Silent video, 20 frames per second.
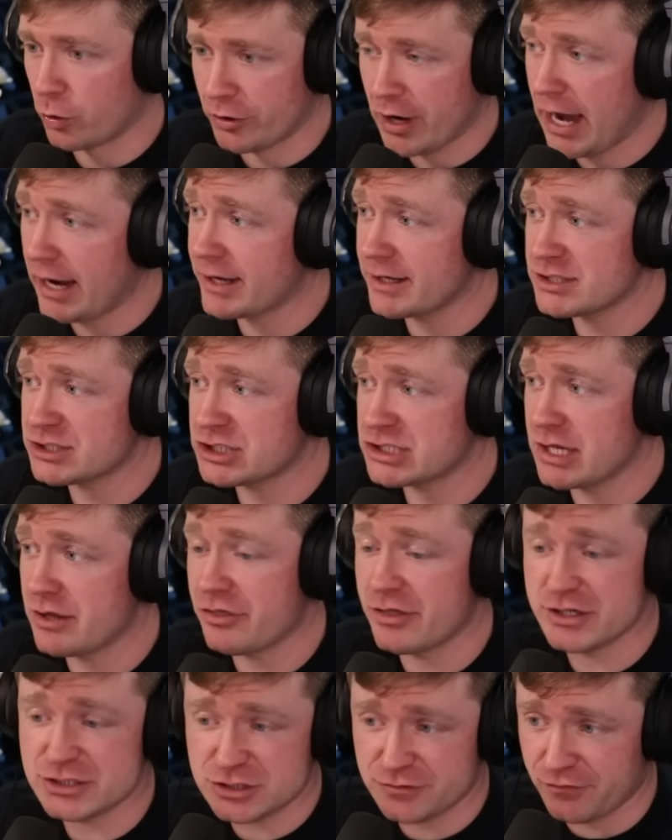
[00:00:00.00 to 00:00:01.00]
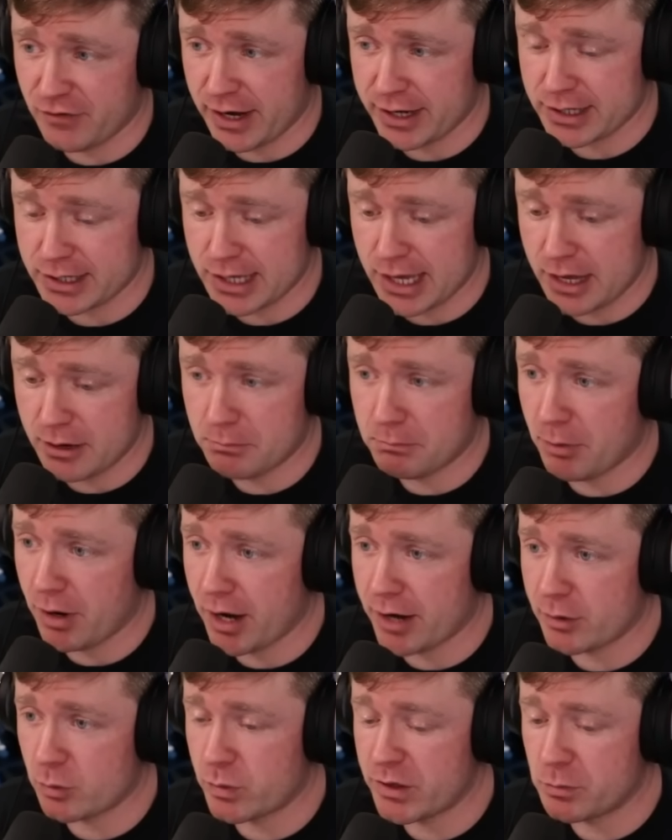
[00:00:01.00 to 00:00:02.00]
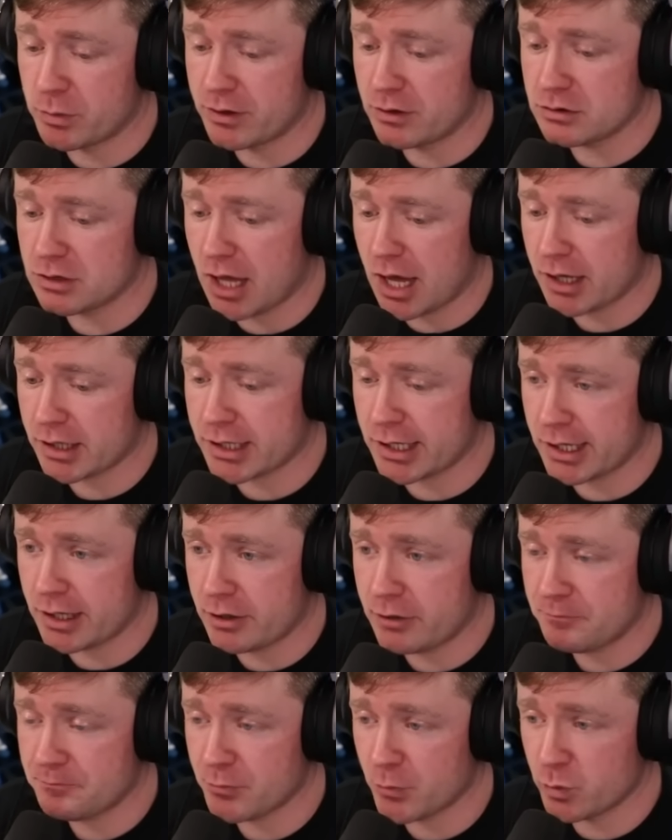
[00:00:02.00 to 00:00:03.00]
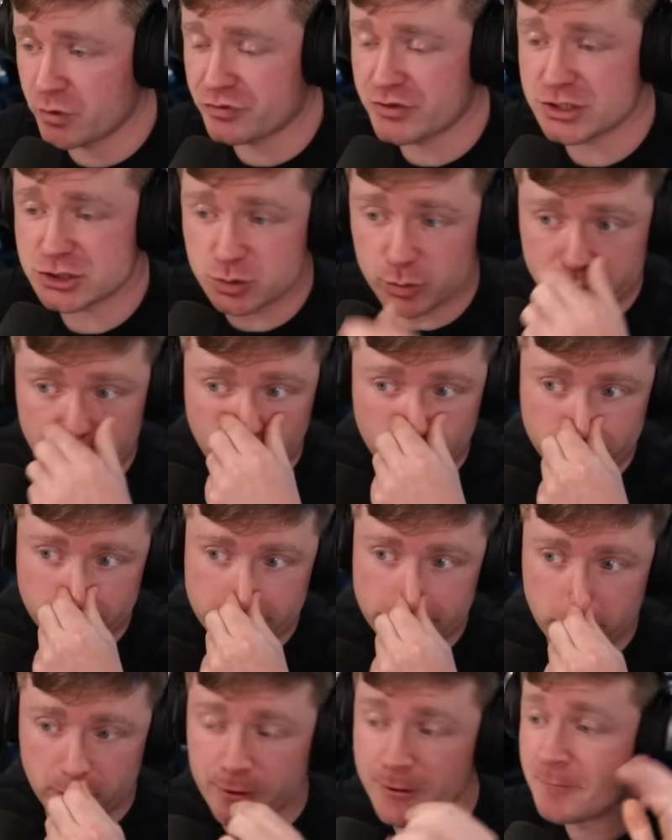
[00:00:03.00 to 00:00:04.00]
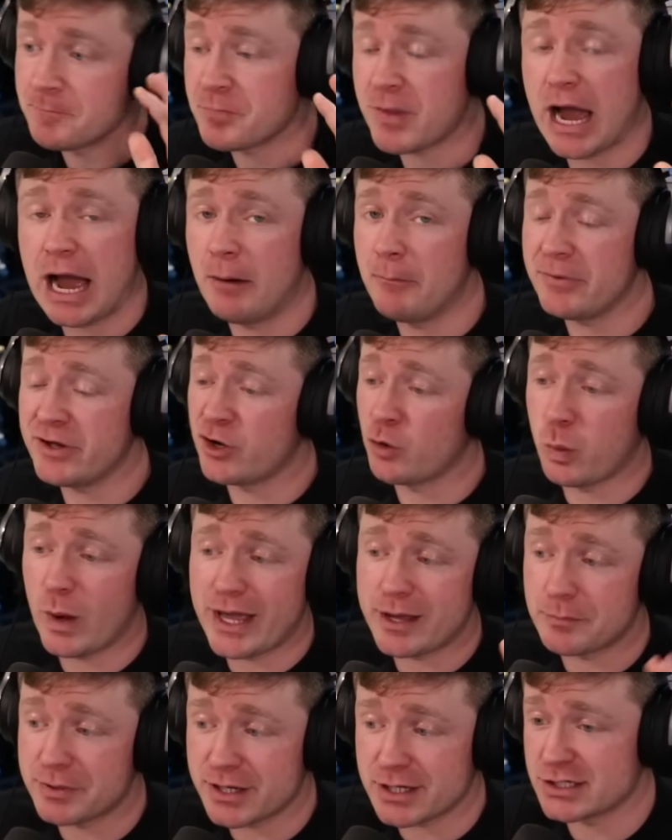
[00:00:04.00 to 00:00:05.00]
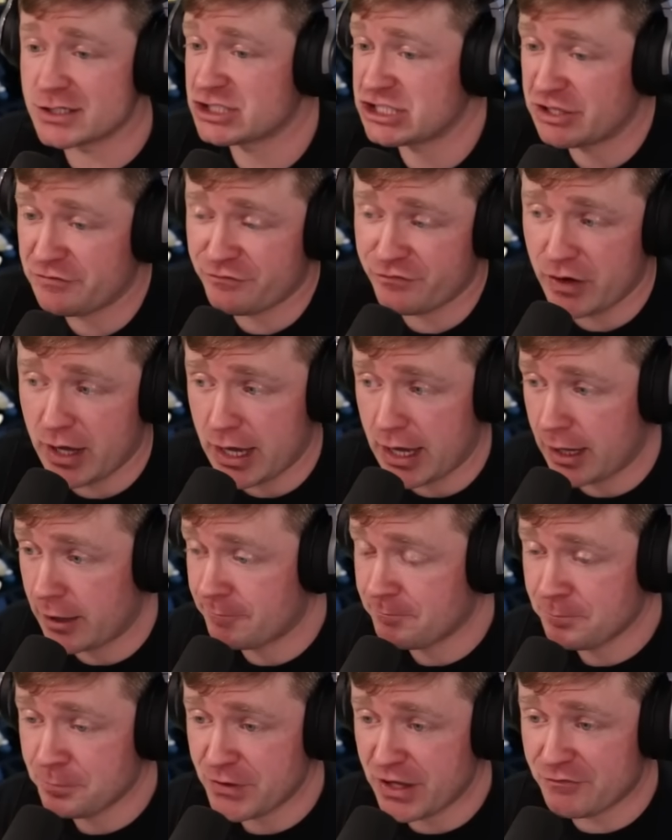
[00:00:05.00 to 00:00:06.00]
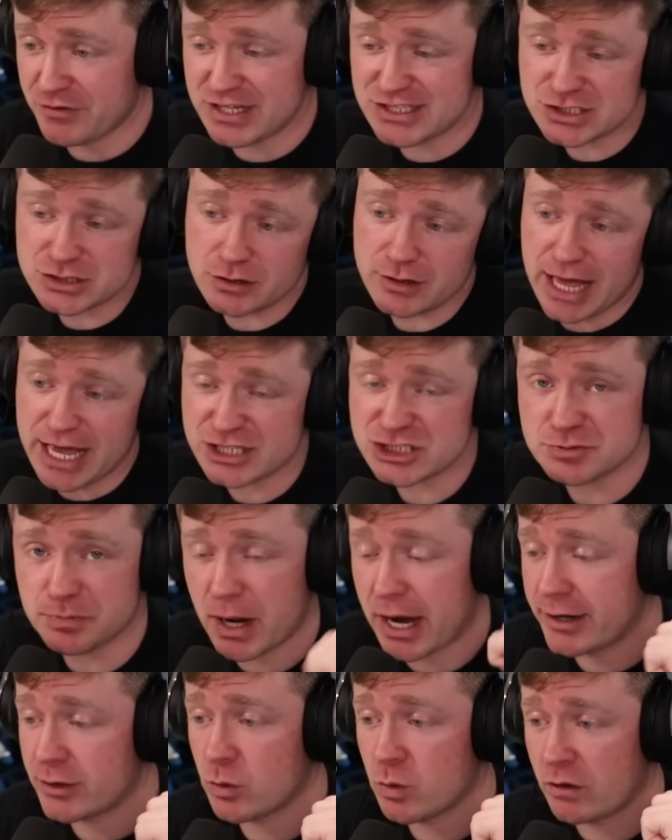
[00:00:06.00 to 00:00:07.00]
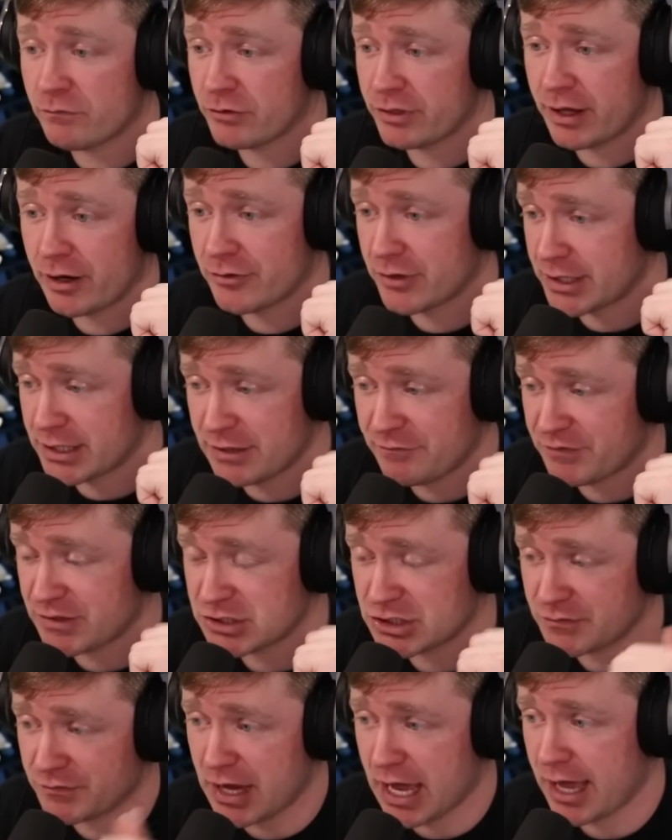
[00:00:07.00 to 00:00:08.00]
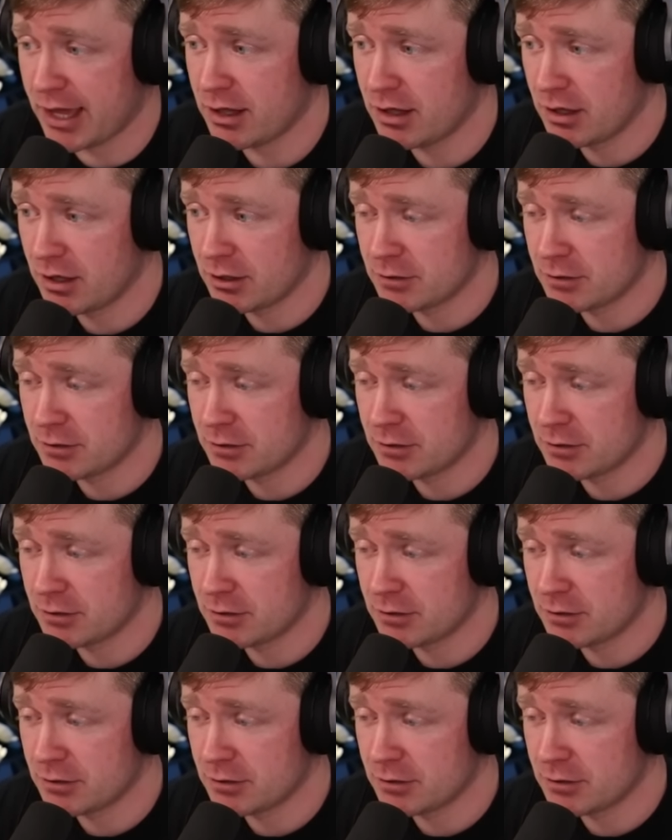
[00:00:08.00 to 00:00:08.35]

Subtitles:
we're not going to see this fight yet, but we will lock in with this one over here. I'm going to wait because if he's the last Spino over there, the defensive guy,